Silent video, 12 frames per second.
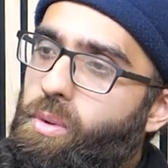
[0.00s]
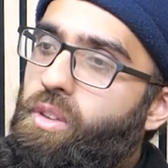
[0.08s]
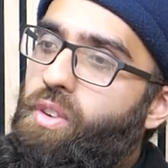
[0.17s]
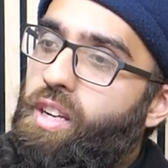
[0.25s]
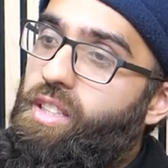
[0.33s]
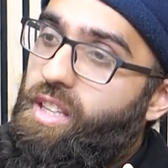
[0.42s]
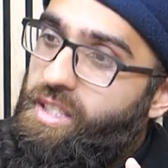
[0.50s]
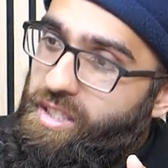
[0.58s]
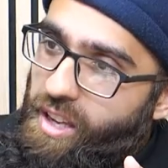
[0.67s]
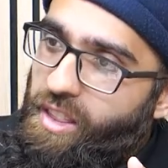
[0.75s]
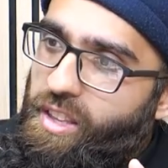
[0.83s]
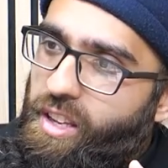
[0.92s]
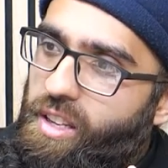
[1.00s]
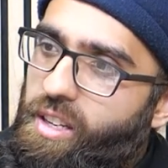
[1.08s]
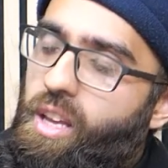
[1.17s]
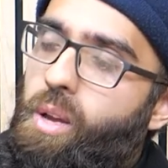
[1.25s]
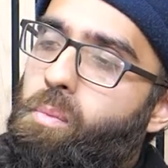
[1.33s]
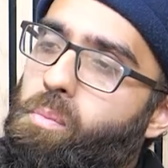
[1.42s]
but the fact that he's done that
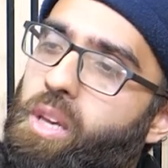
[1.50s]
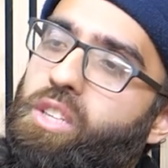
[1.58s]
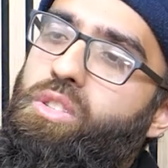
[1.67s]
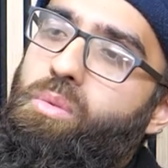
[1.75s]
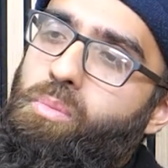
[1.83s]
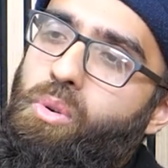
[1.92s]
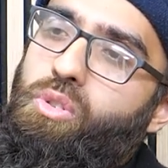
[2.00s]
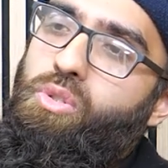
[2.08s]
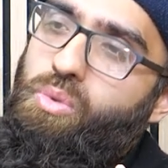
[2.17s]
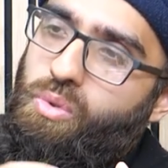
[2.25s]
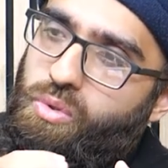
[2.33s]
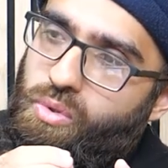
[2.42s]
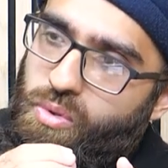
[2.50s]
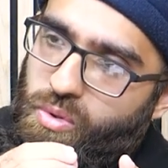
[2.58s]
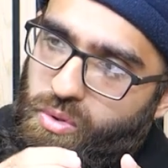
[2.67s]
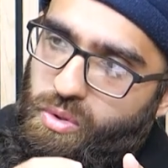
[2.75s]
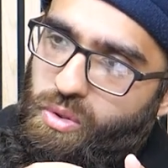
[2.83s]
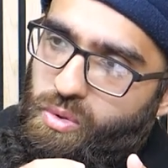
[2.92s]
makes the bookstores,
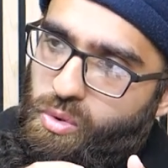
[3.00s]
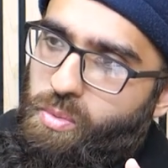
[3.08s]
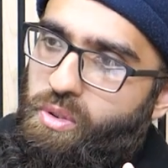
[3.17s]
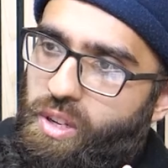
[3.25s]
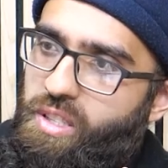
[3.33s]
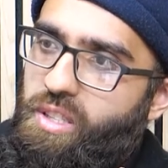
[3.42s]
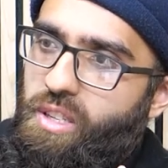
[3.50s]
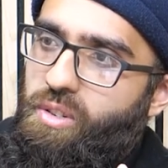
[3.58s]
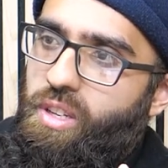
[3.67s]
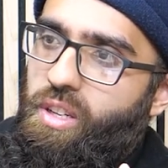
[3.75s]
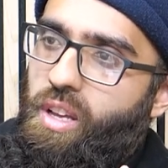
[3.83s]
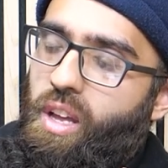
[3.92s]
super necessary.